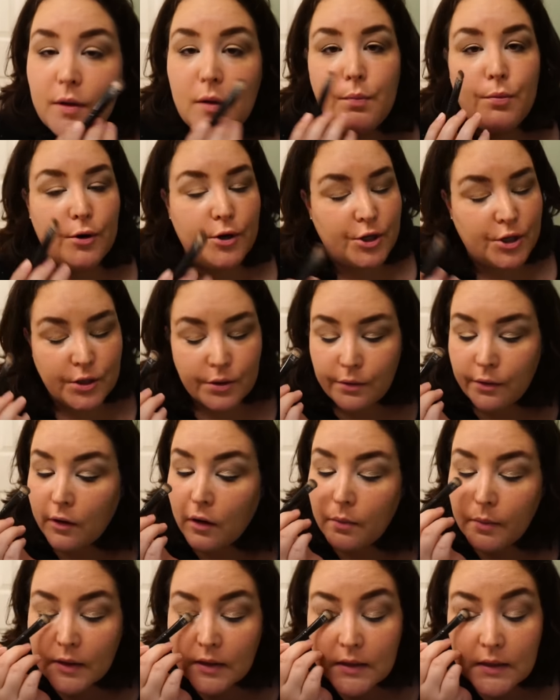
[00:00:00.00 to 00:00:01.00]
you push through
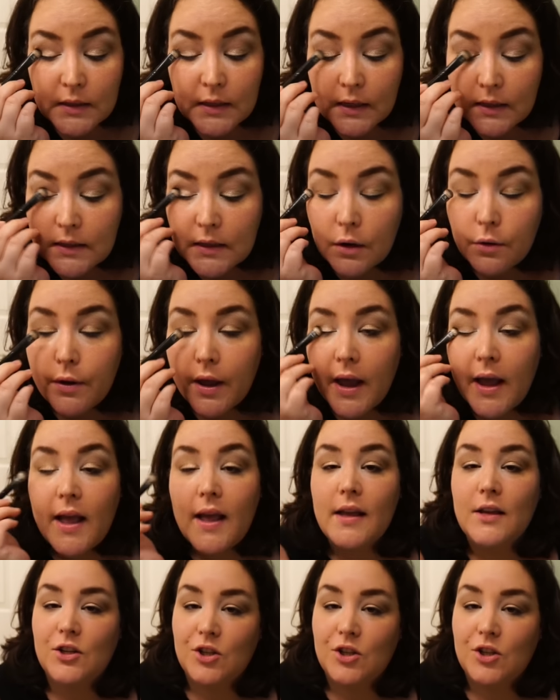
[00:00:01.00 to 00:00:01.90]
them, it's, it's okay.